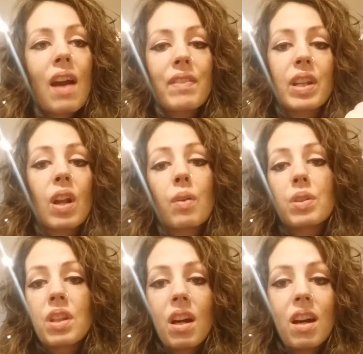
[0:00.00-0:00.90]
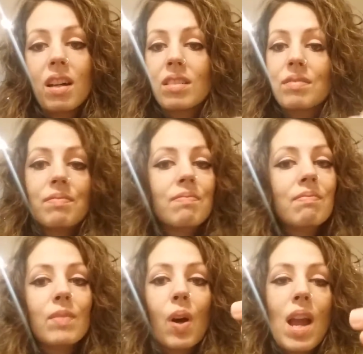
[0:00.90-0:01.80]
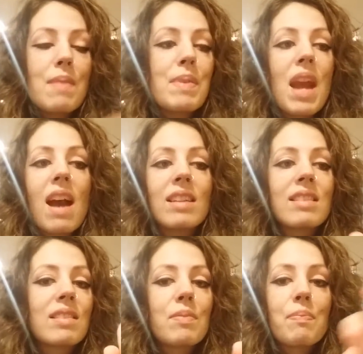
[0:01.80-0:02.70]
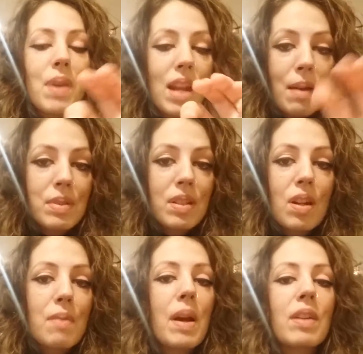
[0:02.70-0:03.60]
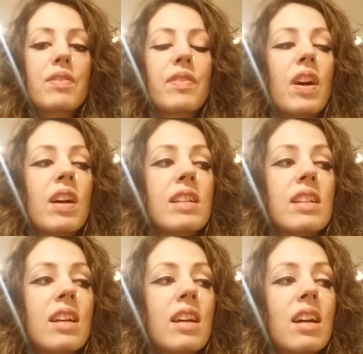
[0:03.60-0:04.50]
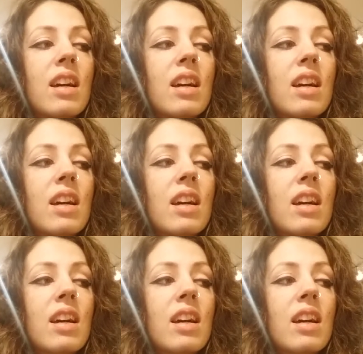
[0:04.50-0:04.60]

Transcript: having an old car, not A.B.S, being absolutely petrified,